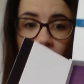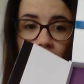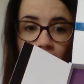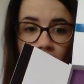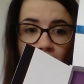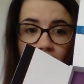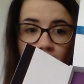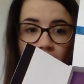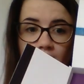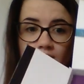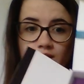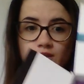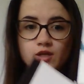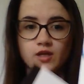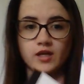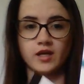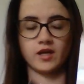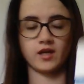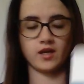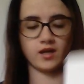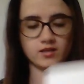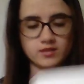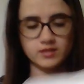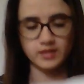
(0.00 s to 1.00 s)
Look at,
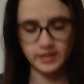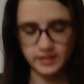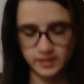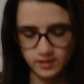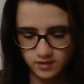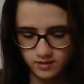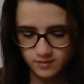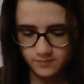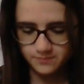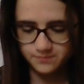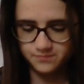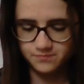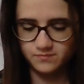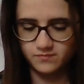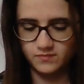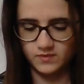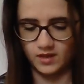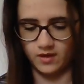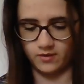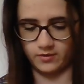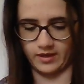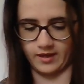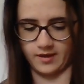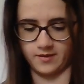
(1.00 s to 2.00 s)
like, okay.
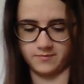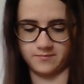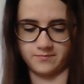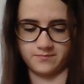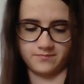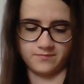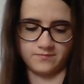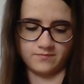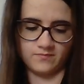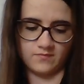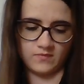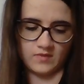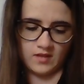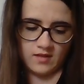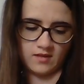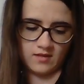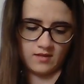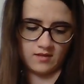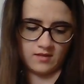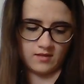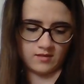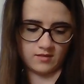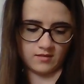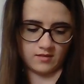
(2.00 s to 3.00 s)

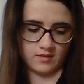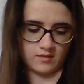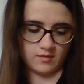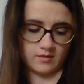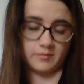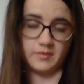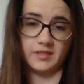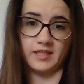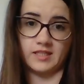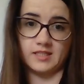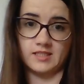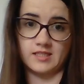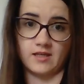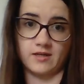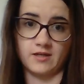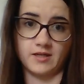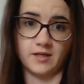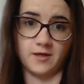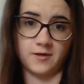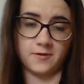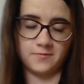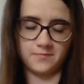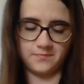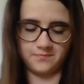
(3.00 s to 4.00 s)
Let me get this out of here.
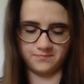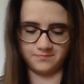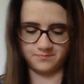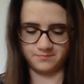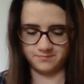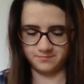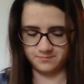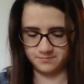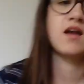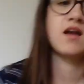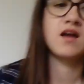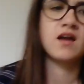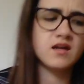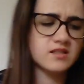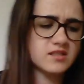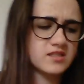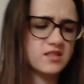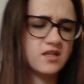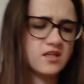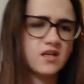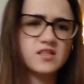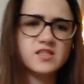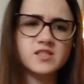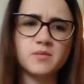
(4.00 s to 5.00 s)
It's got
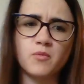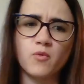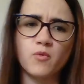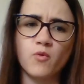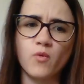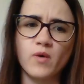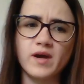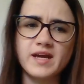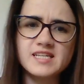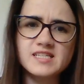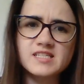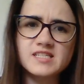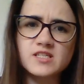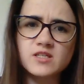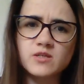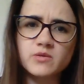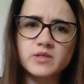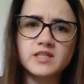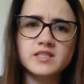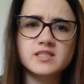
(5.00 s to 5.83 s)
some weight to it.